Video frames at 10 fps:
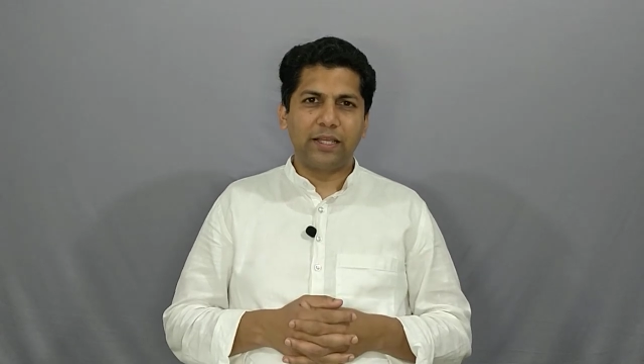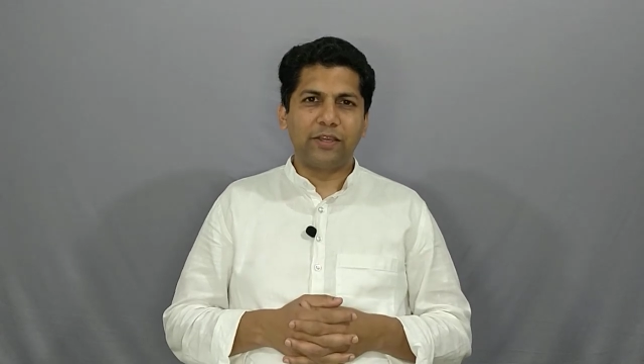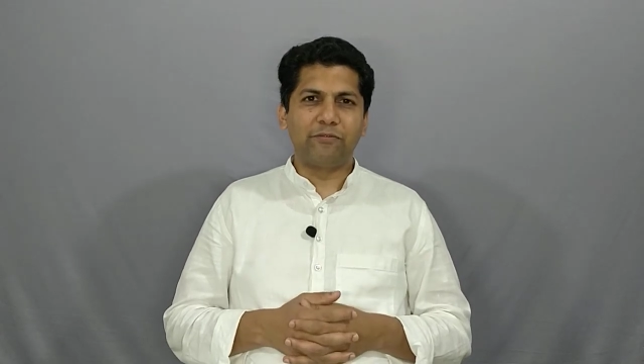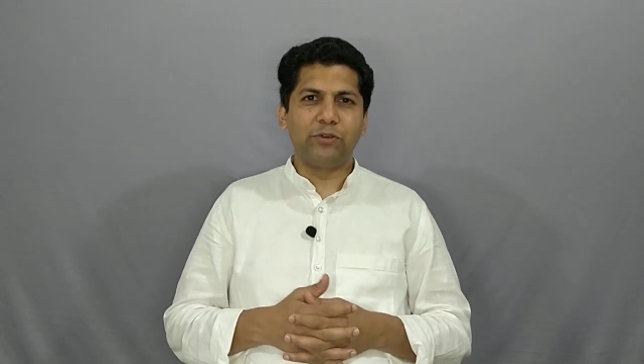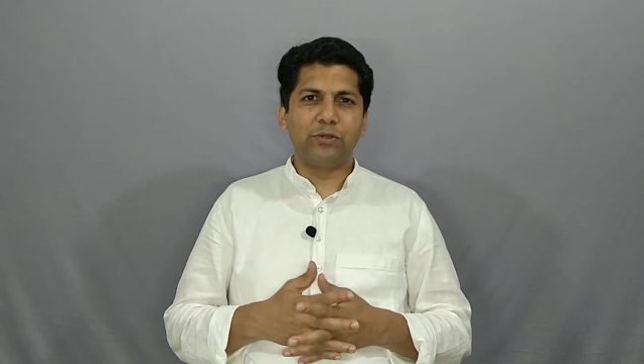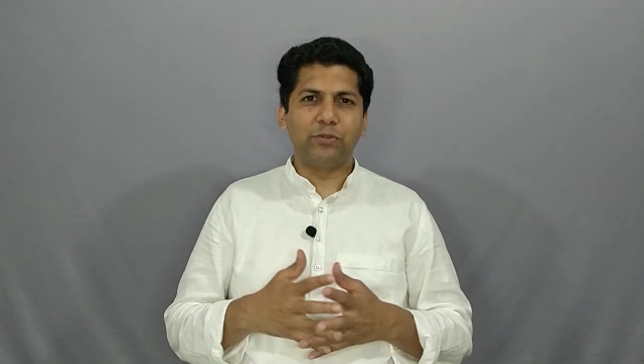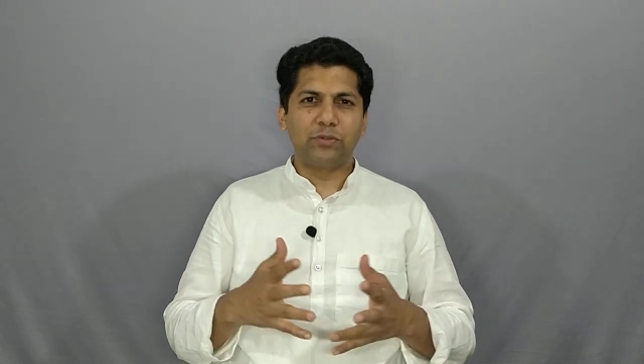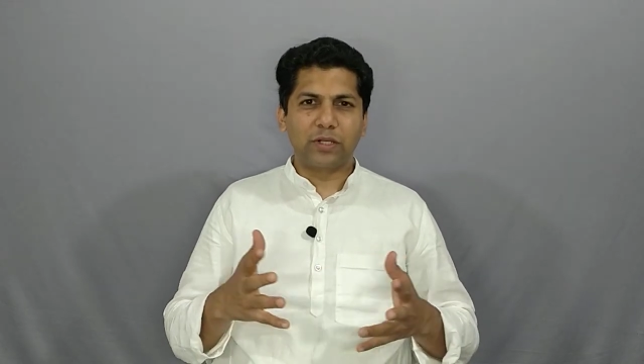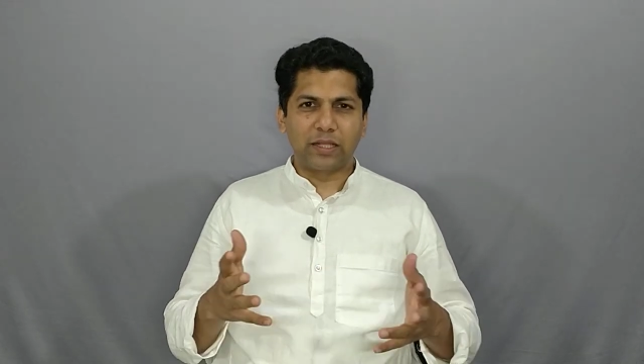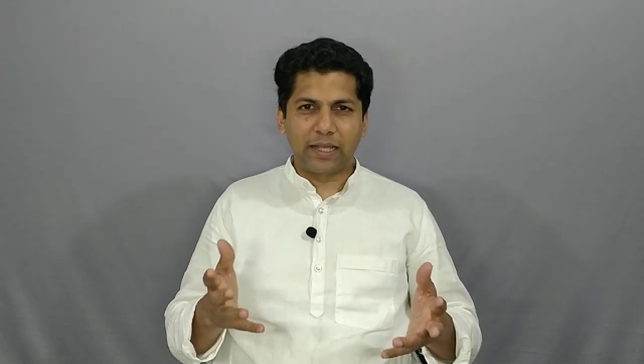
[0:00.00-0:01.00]
If
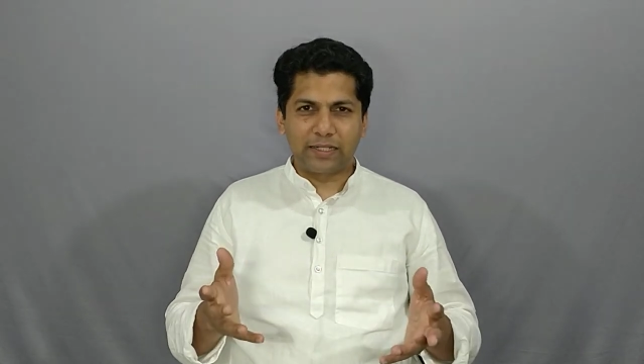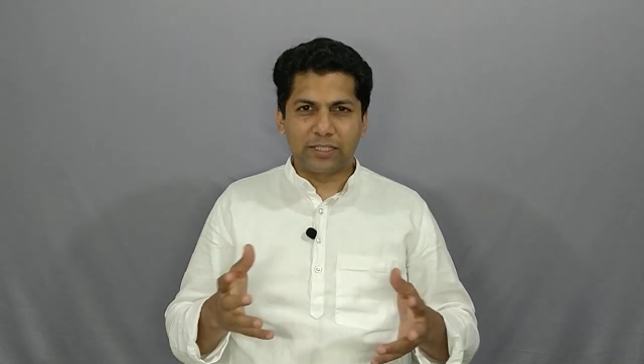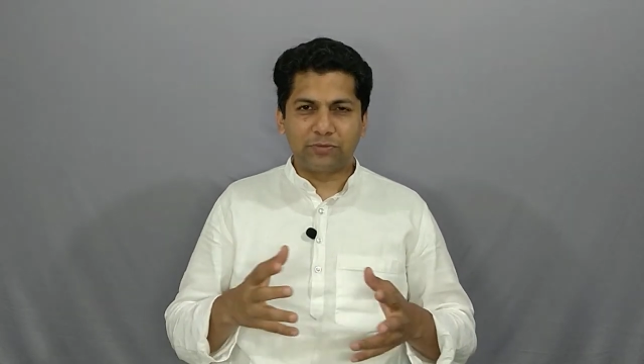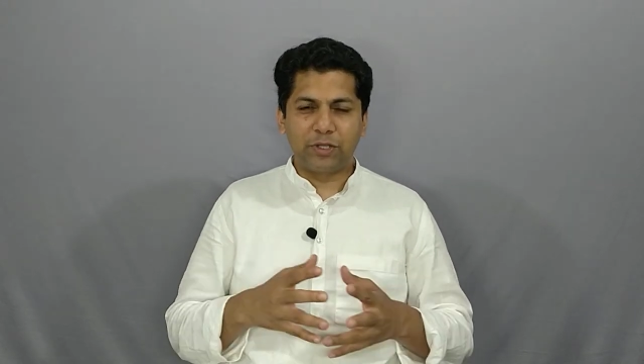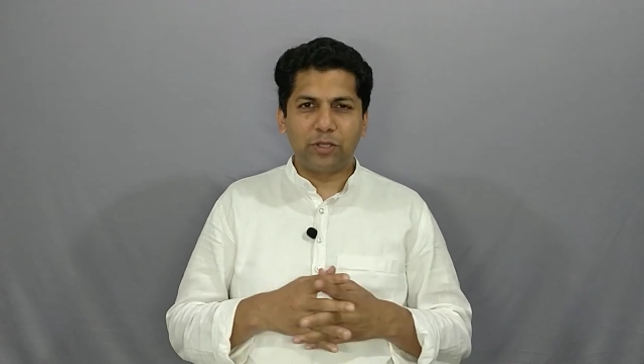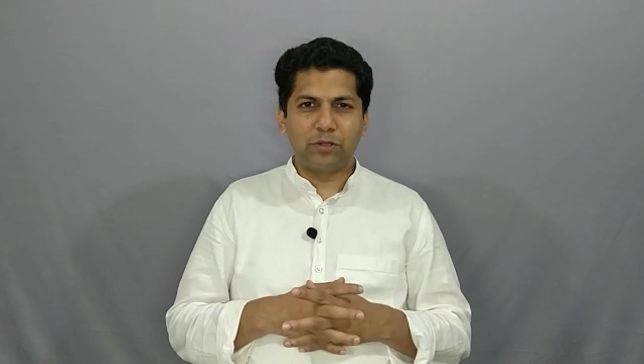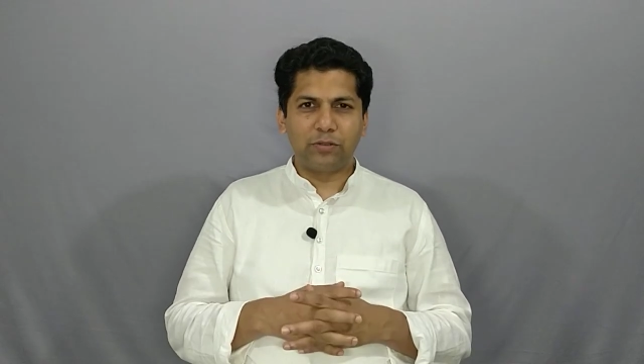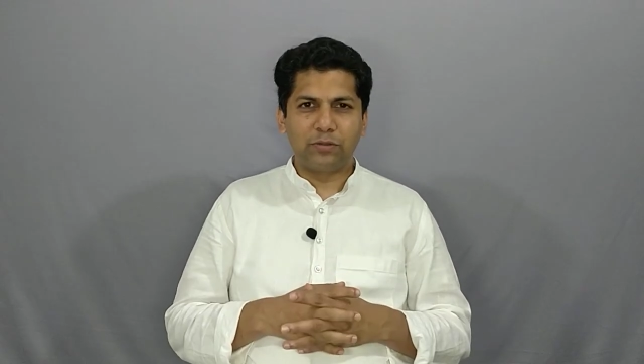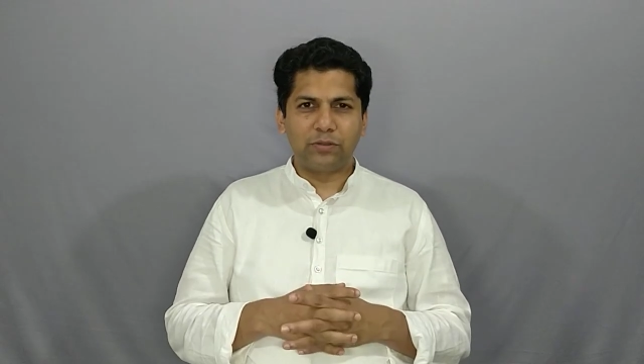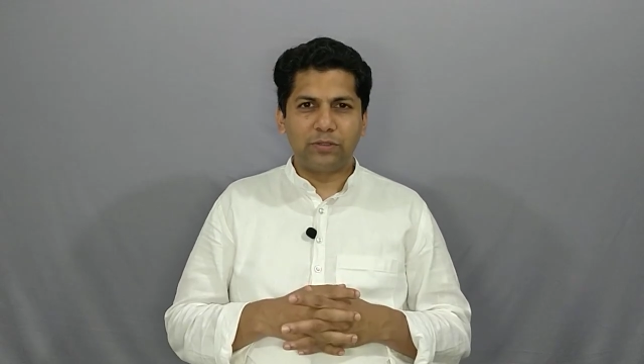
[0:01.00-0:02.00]
you like this
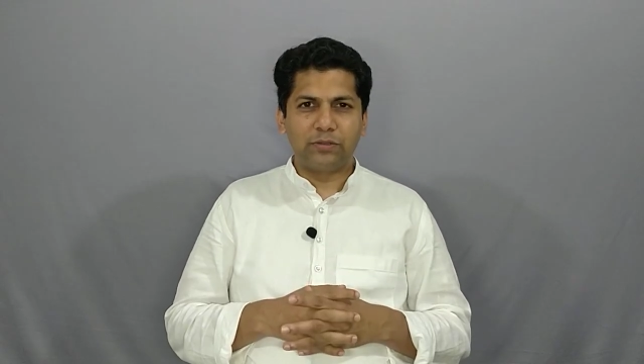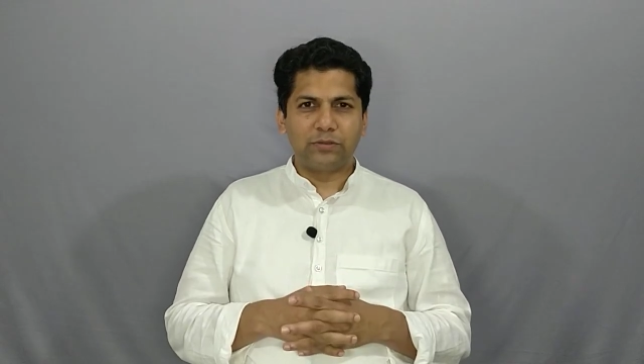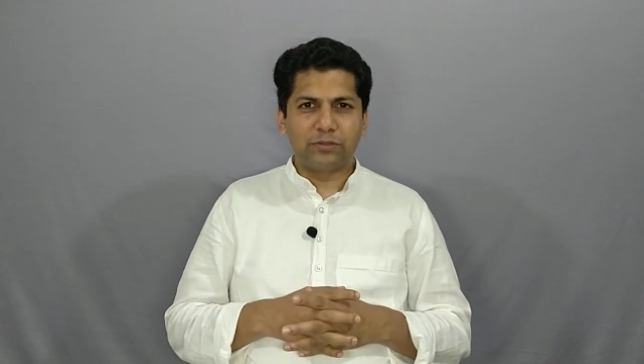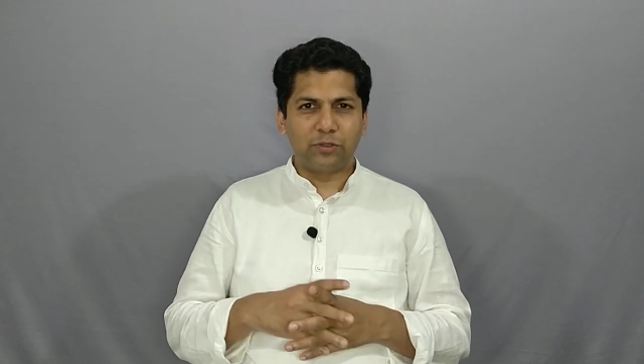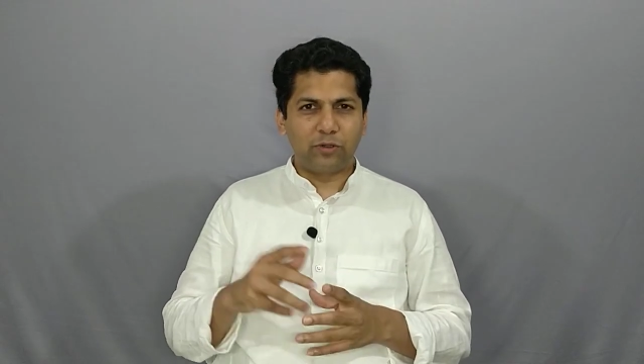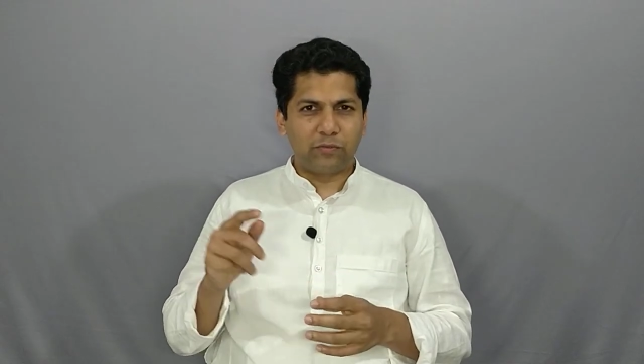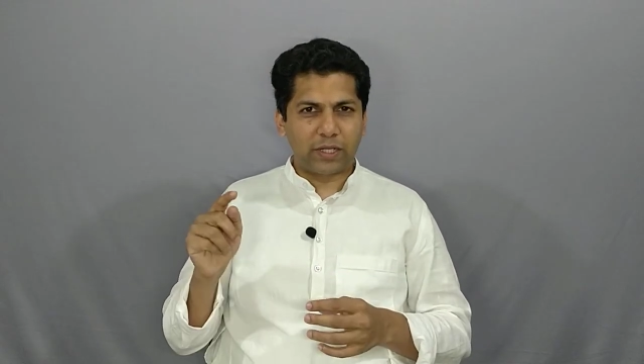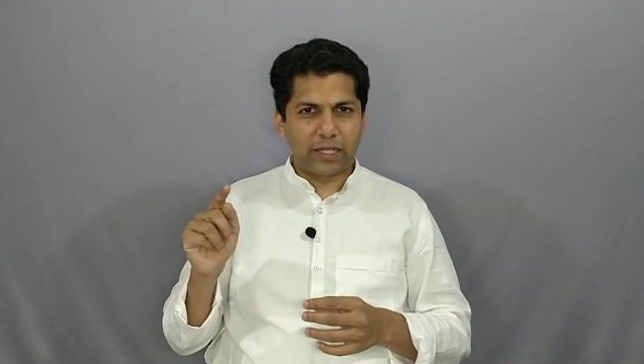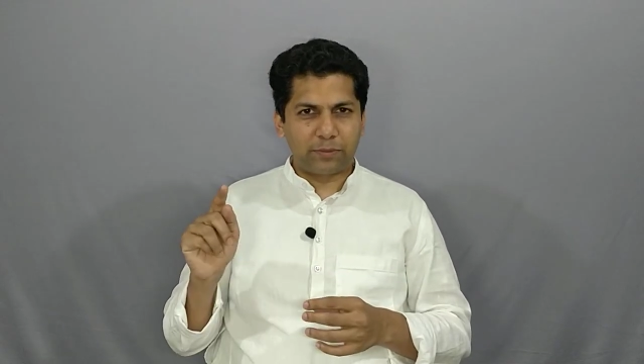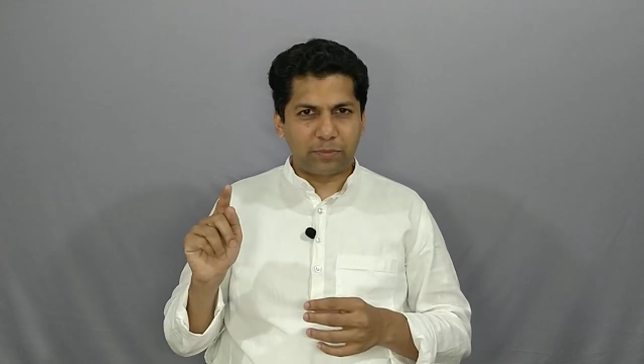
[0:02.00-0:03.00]
video, don't
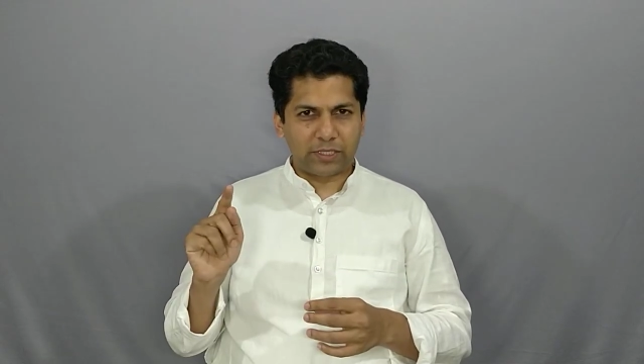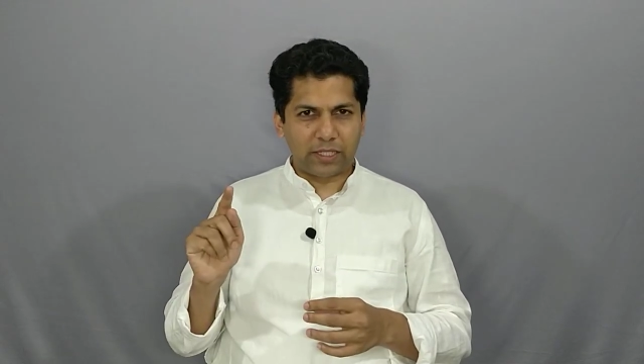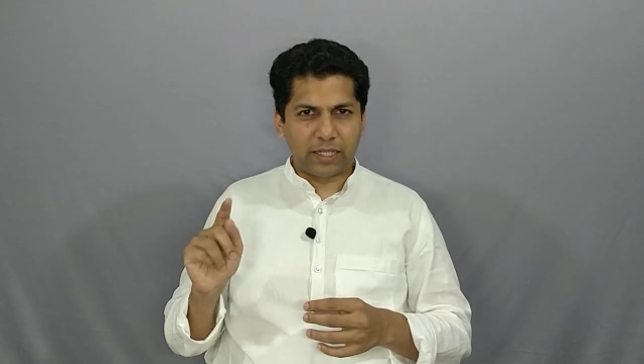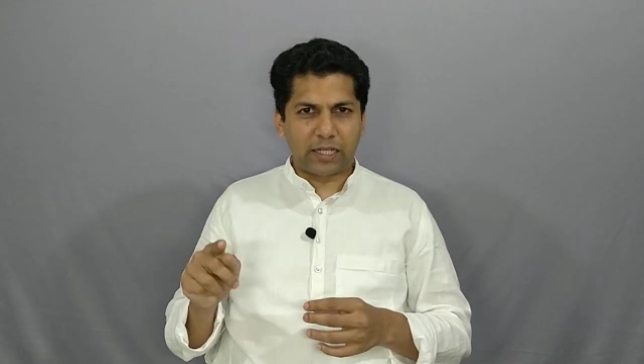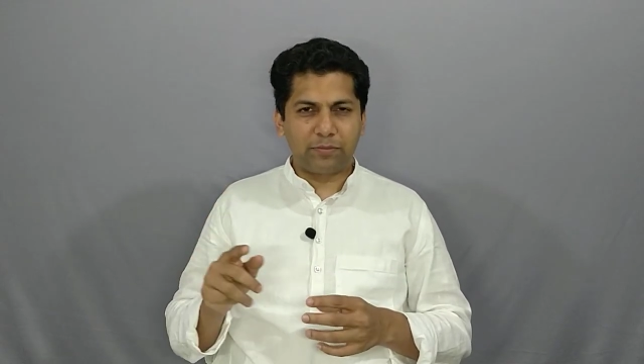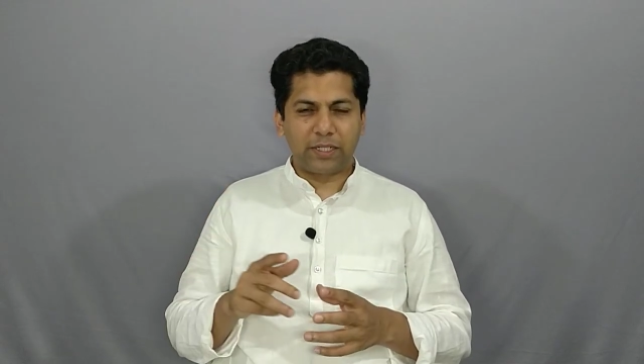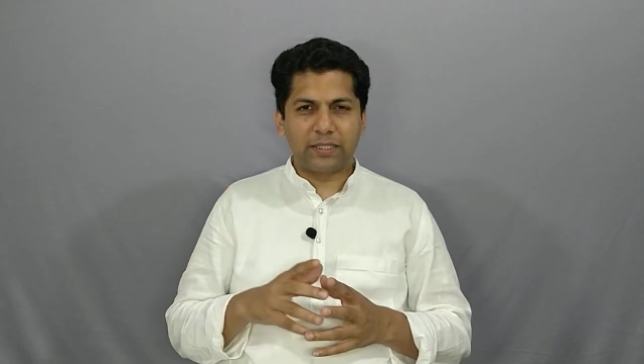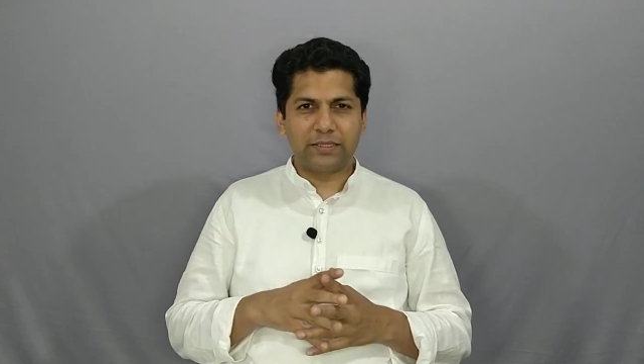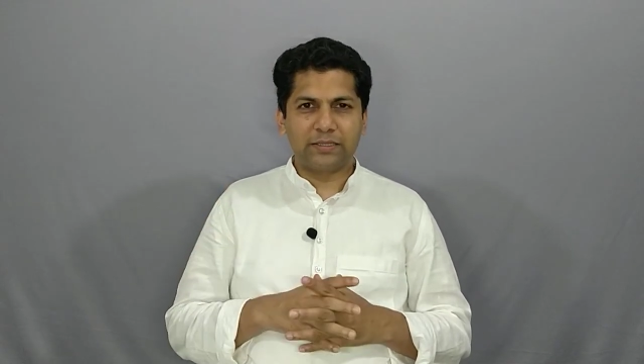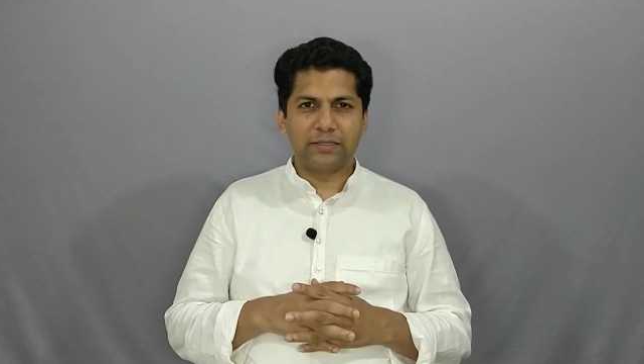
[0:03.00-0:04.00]
forget to press the like
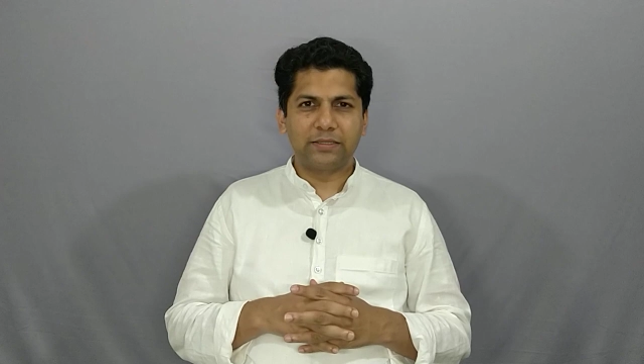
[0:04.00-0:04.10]
button.